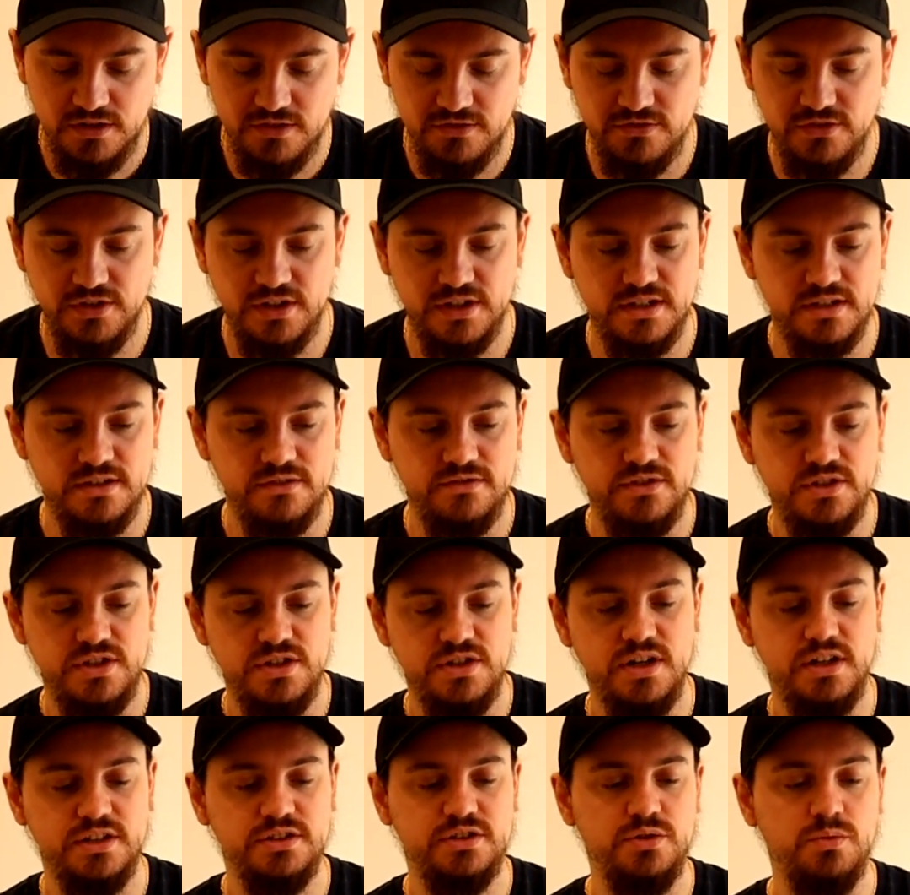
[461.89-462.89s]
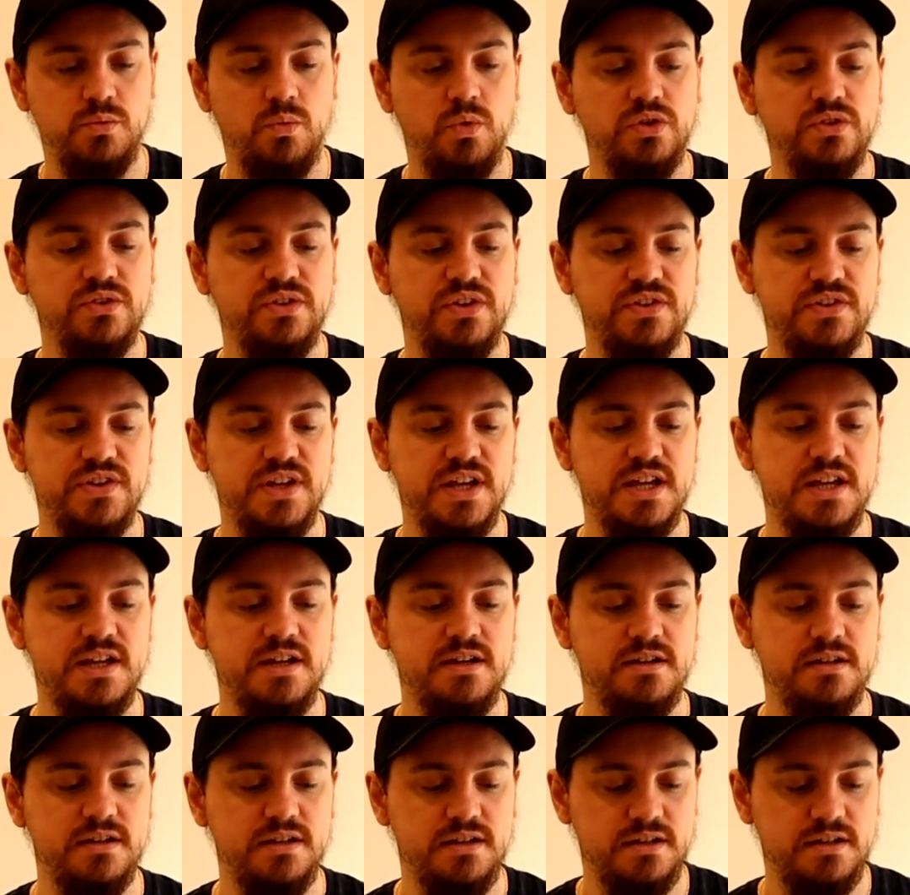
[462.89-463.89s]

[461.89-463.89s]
for you guys who want to see.